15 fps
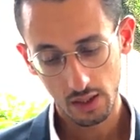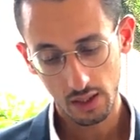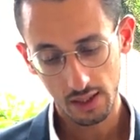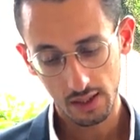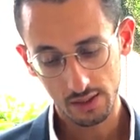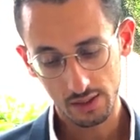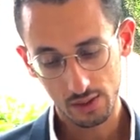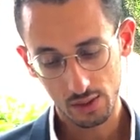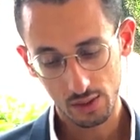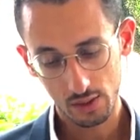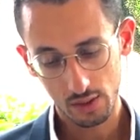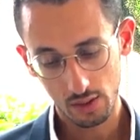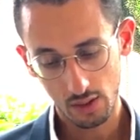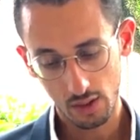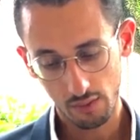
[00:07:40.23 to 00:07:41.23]
and
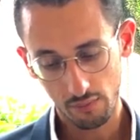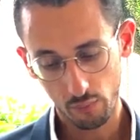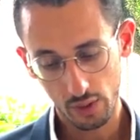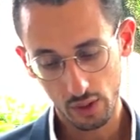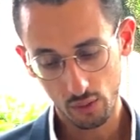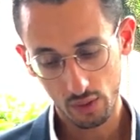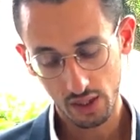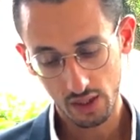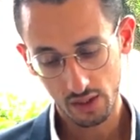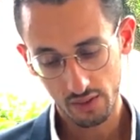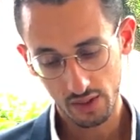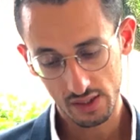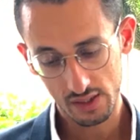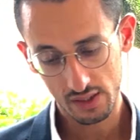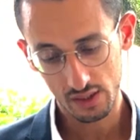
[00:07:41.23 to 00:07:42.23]
if we look here,
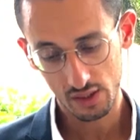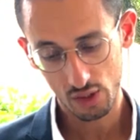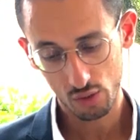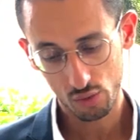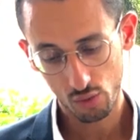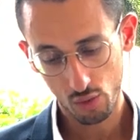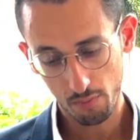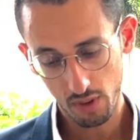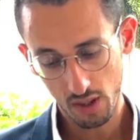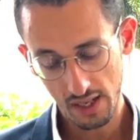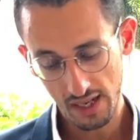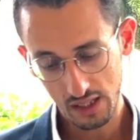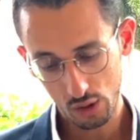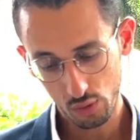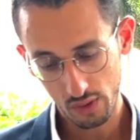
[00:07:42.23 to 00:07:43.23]
that's the teardrop, but
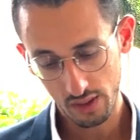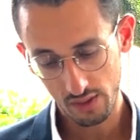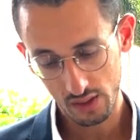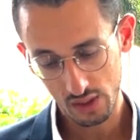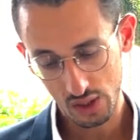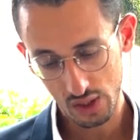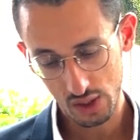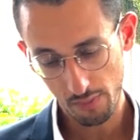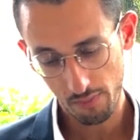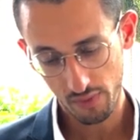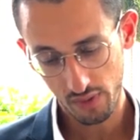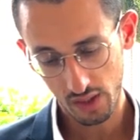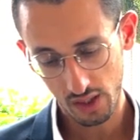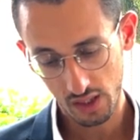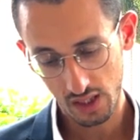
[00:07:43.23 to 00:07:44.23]
actually there is
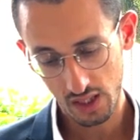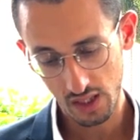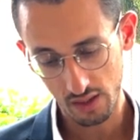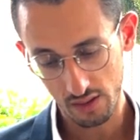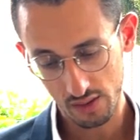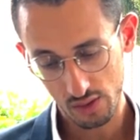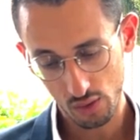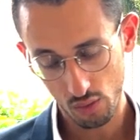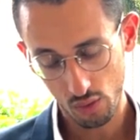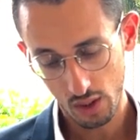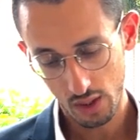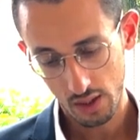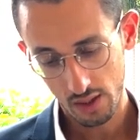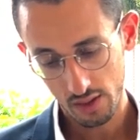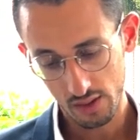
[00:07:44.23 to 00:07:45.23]
something here. So
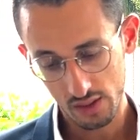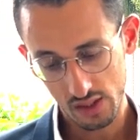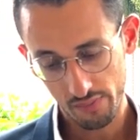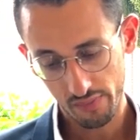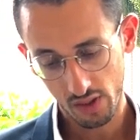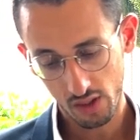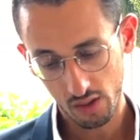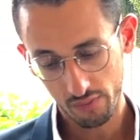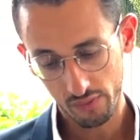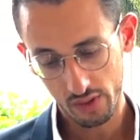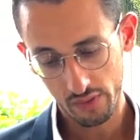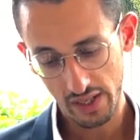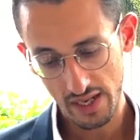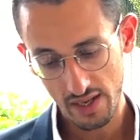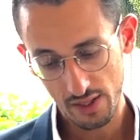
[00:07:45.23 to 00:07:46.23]
there's something kind of
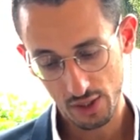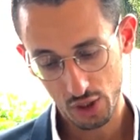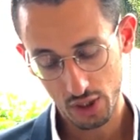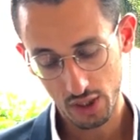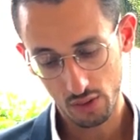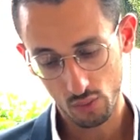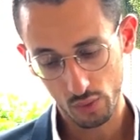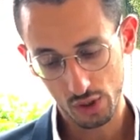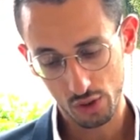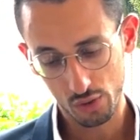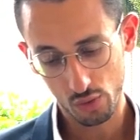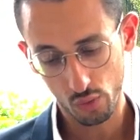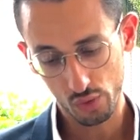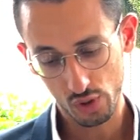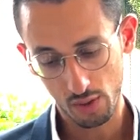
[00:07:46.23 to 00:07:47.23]
grayish here, which is
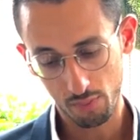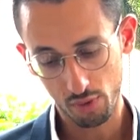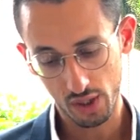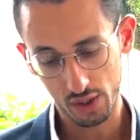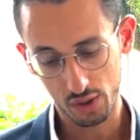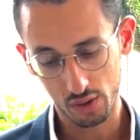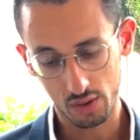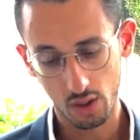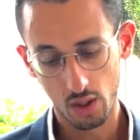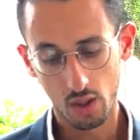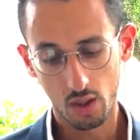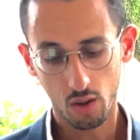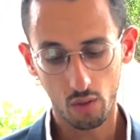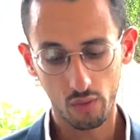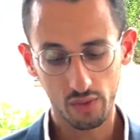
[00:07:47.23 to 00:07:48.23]
causing pressure
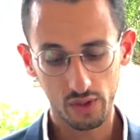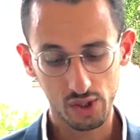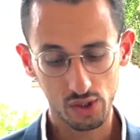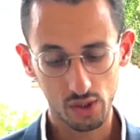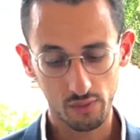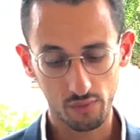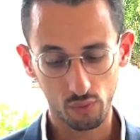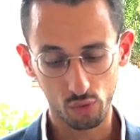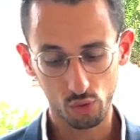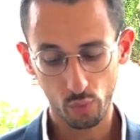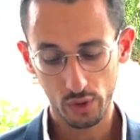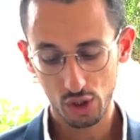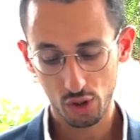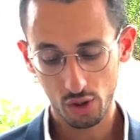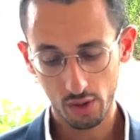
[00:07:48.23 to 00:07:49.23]
on this nerve root.
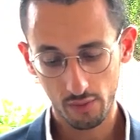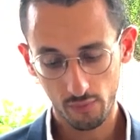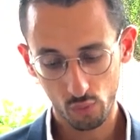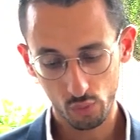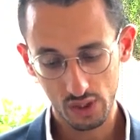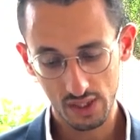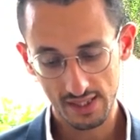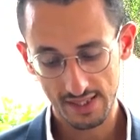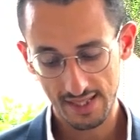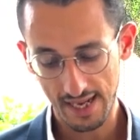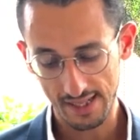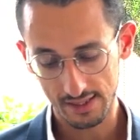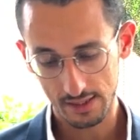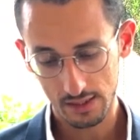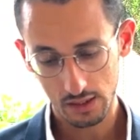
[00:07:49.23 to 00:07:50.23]
Which nerve root is
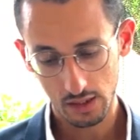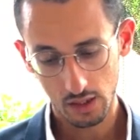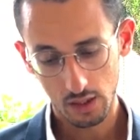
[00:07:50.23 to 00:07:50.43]
that?